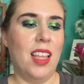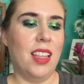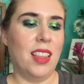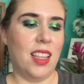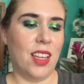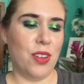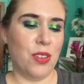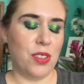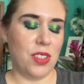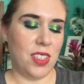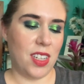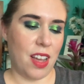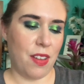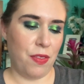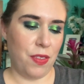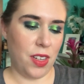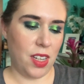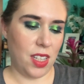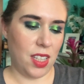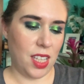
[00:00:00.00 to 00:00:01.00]
There's
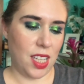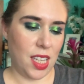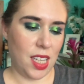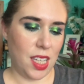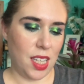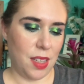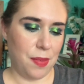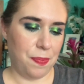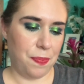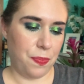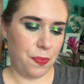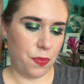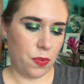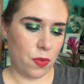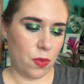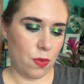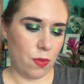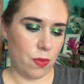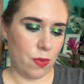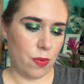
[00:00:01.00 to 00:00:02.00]
definitely
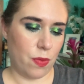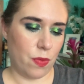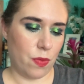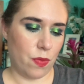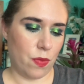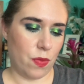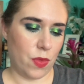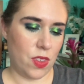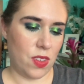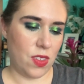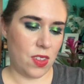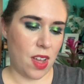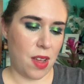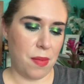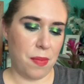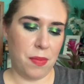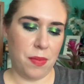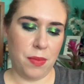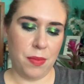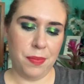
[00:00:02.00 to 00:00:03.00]

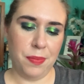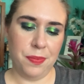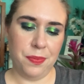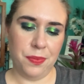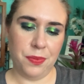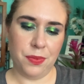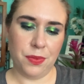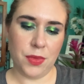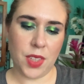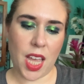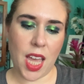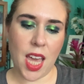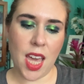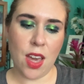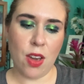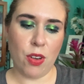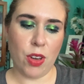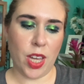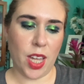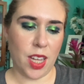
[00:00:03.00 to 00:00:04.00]
some
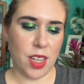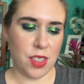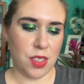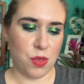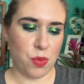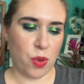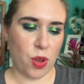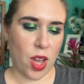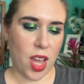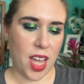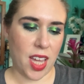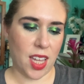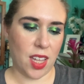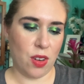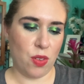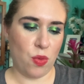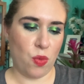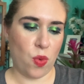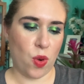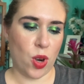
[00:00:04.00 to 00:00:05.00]
areas where I
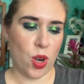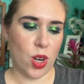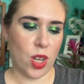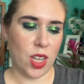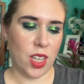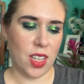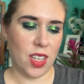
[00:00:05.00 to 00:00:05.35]
can work